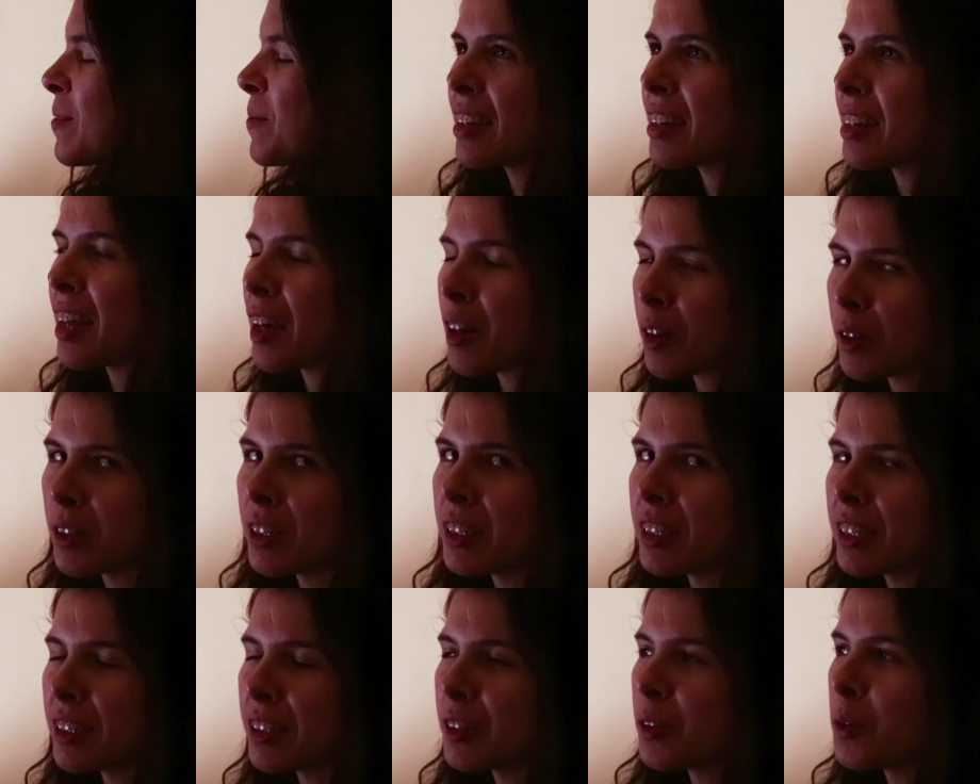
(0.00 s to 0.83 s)
Not only
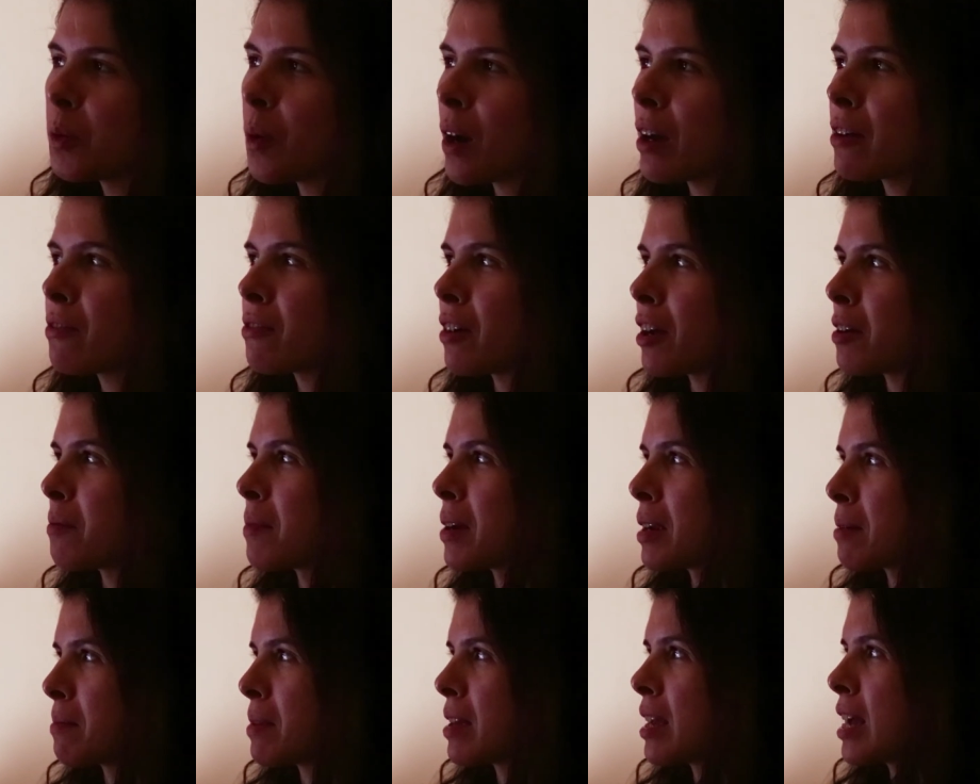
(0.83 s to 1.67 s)
did the Wi-Fi
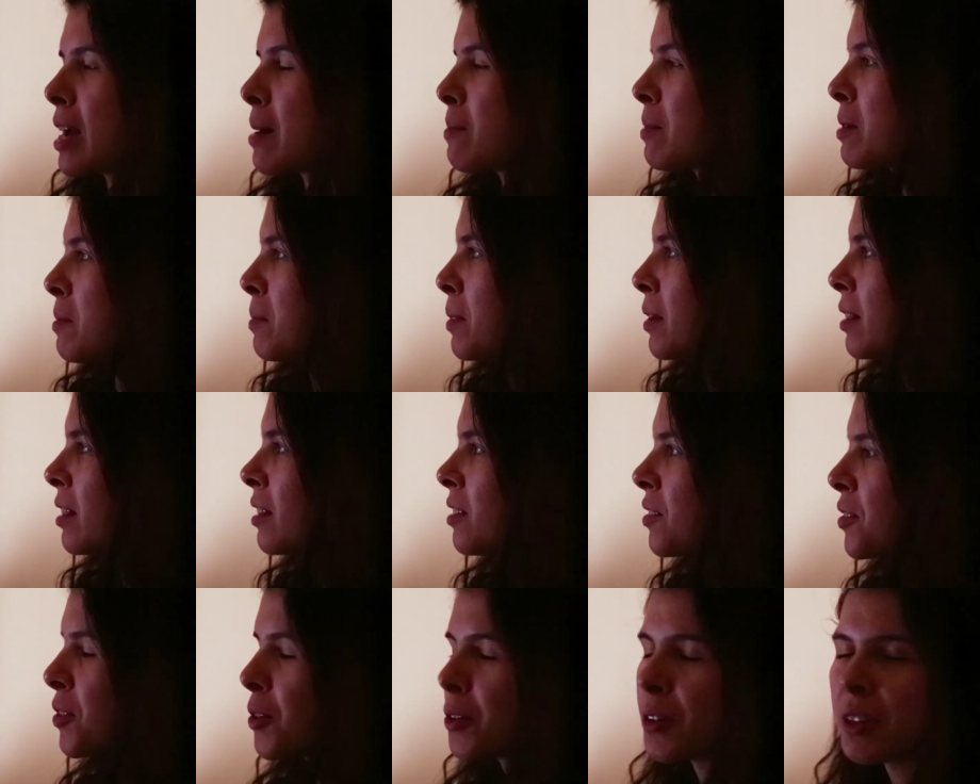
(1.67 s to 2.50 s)
make me happy, but
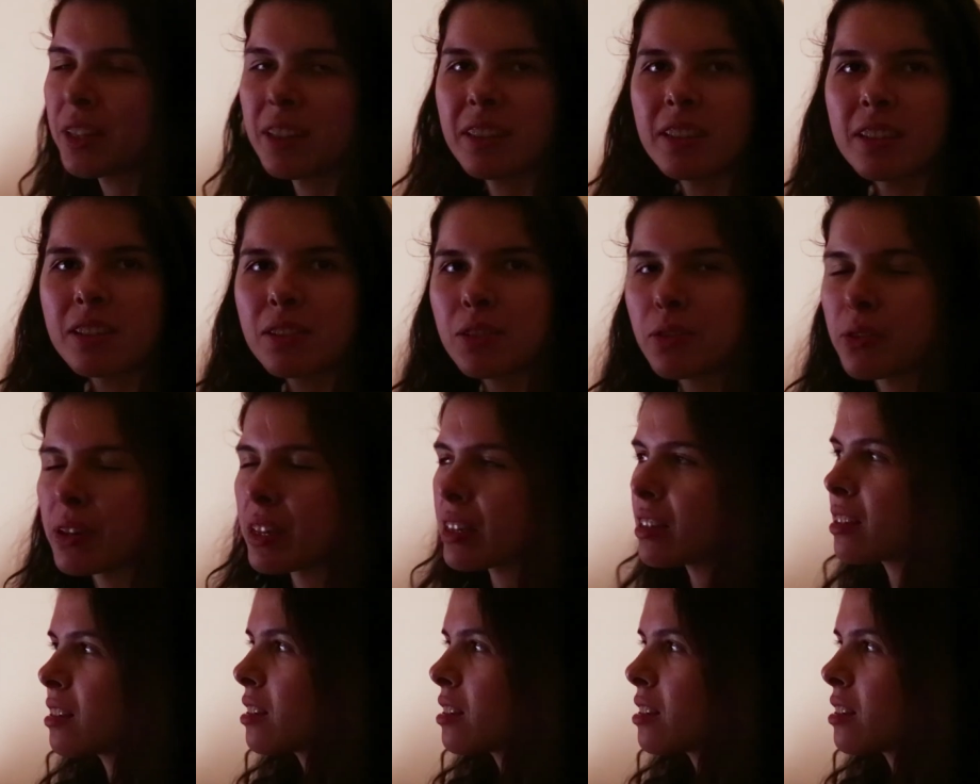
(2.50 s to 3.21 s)
so did the sweet